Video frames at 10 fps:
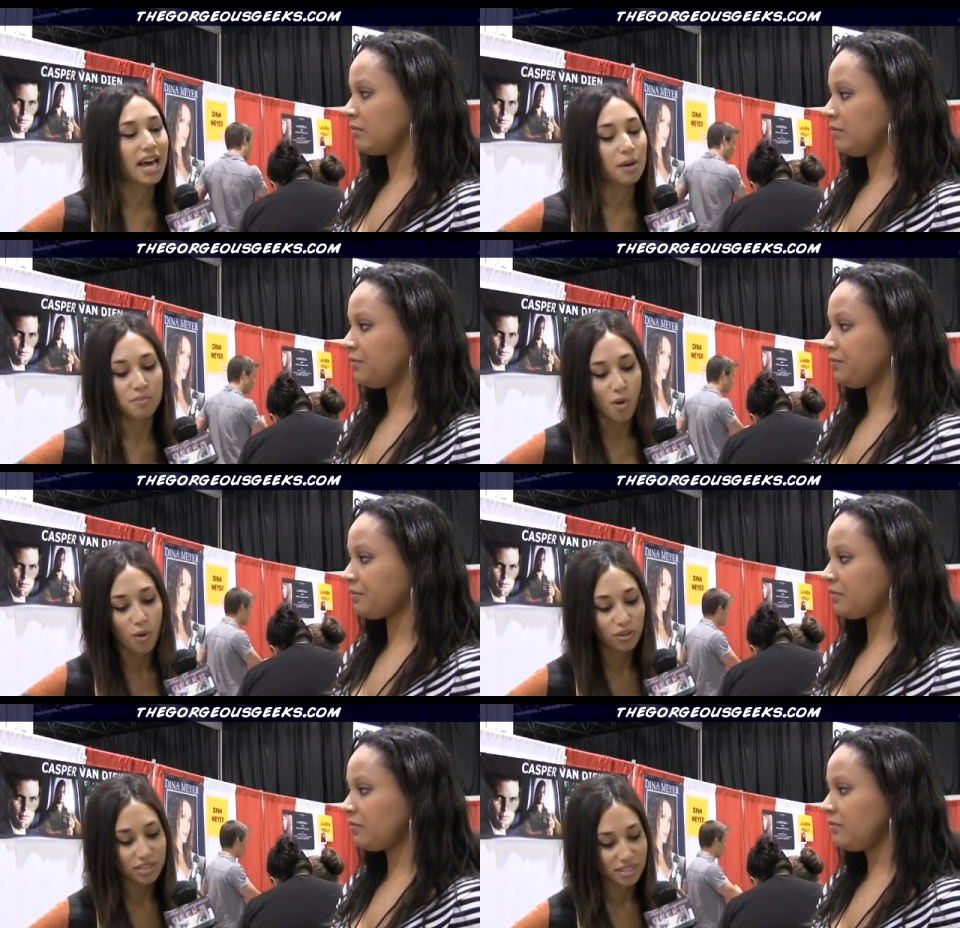Speaker 1: that
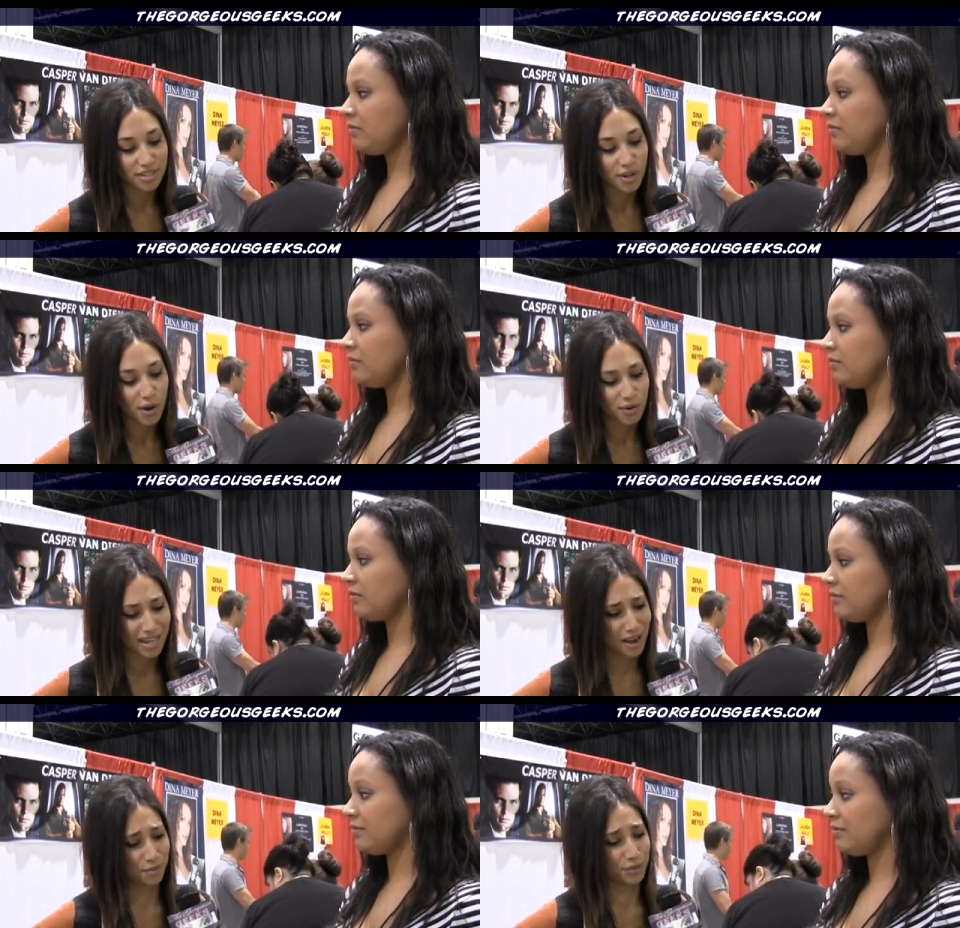mold. And so,
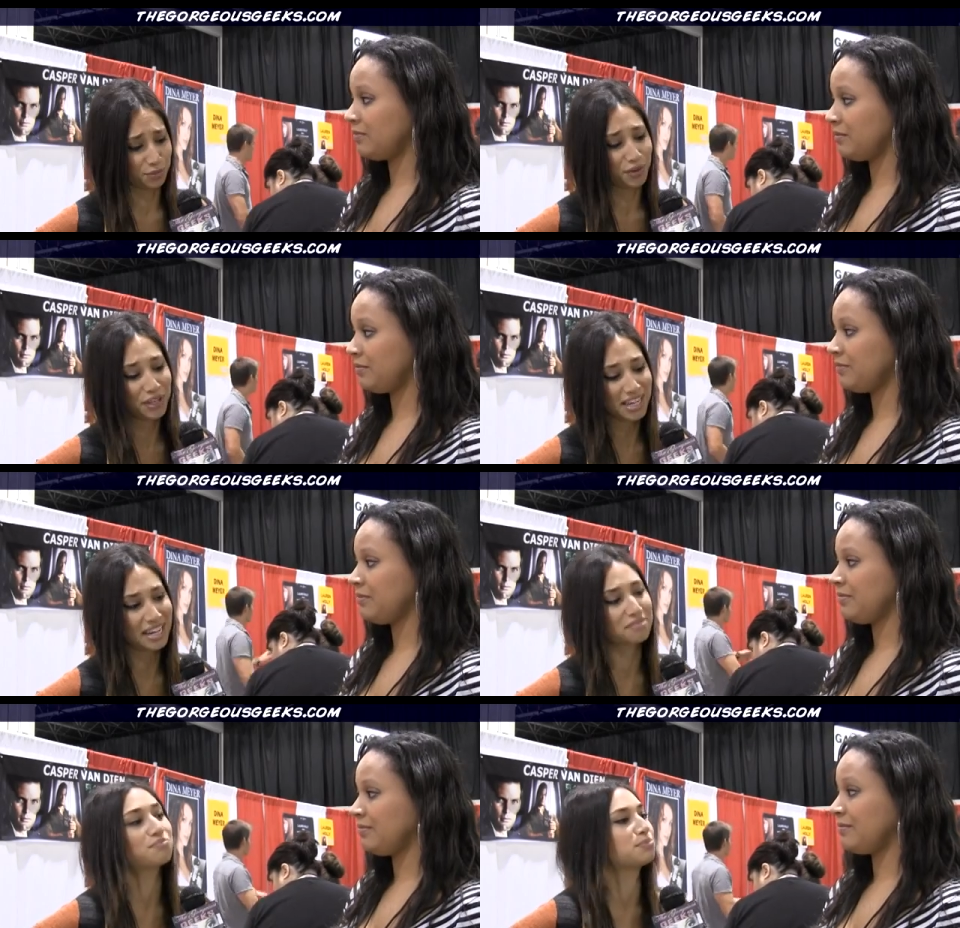yeah, it was
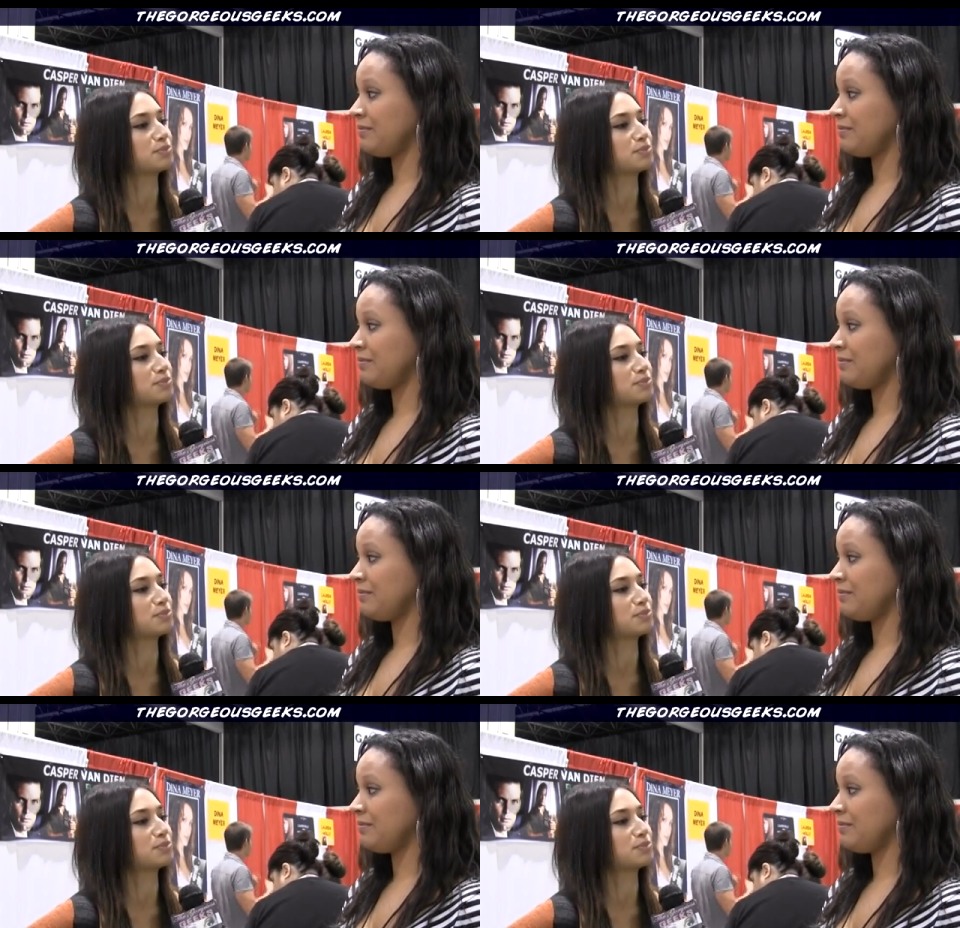really